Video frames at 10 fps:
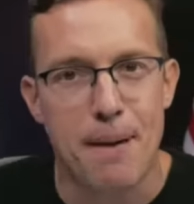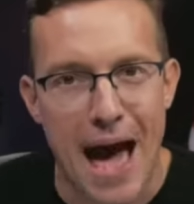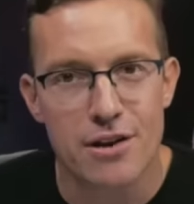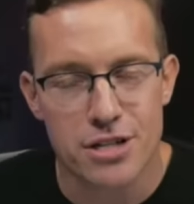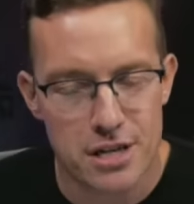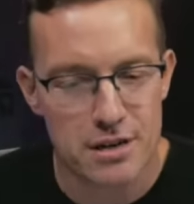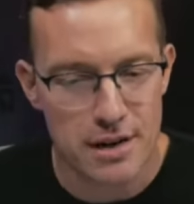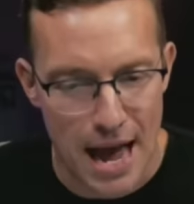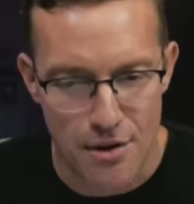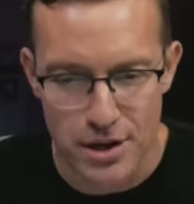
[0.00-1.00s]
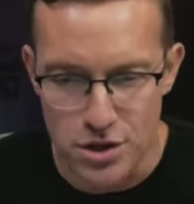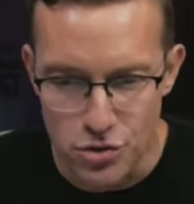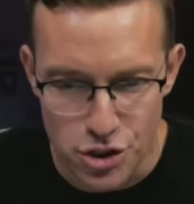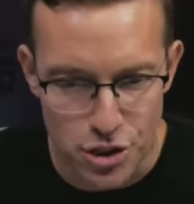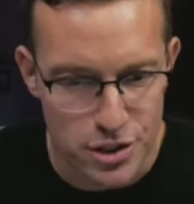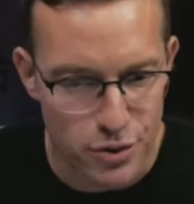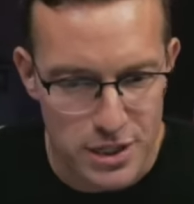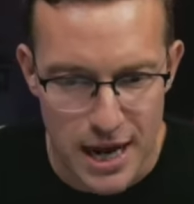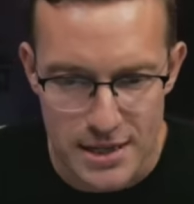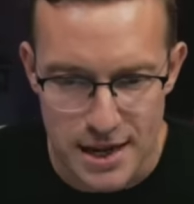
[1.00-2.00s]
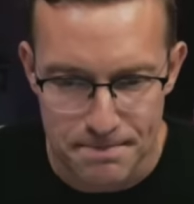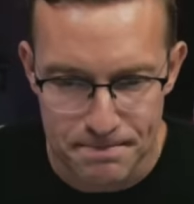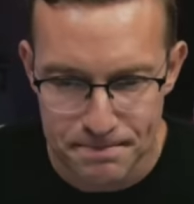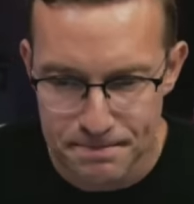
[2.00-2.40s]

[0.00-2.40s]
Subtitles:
Patterson County, New Jersey. What's the guy's name?